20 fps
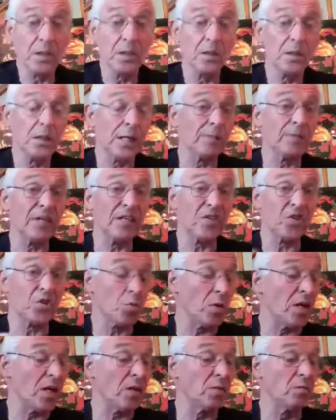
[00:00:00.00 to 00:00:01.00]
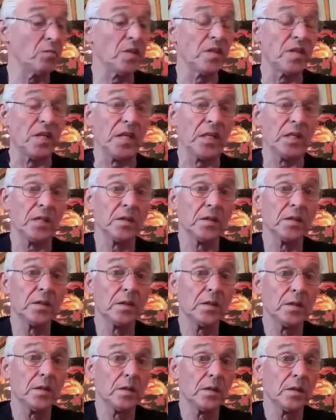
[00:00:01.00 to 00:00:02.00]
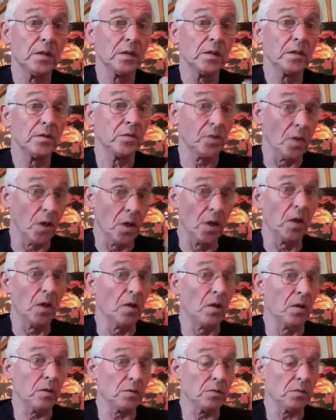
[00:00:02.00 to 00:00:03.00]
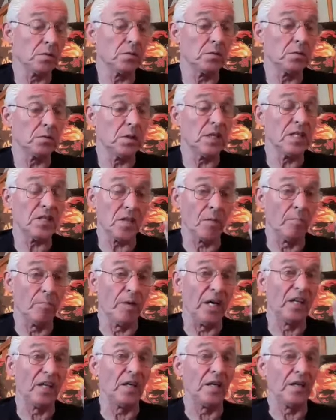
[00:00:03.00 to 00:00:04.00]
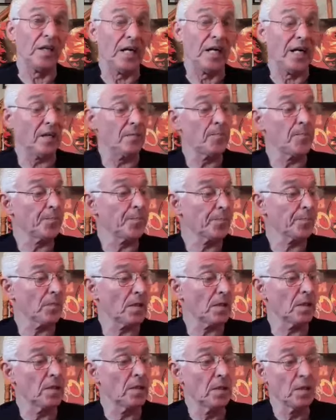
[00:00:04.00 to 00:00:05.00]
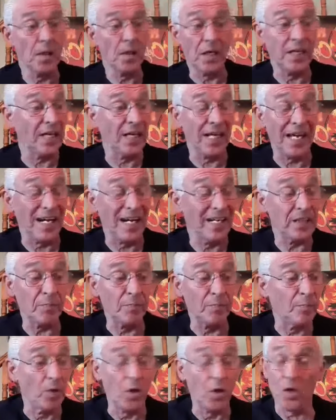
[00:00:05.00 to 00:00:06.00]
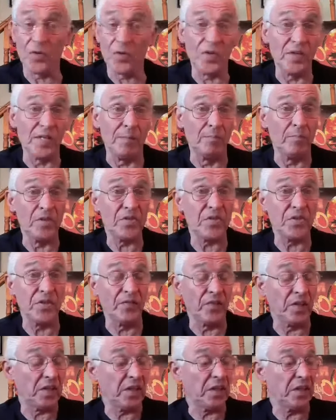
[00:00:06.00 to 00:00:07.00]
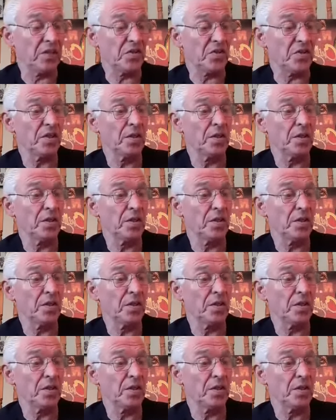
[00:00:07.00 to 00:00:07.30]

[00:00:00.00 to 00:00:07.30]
I'm getting a sweat on with it. So it's a belt of that. And I liked both of them, Mr VikKis.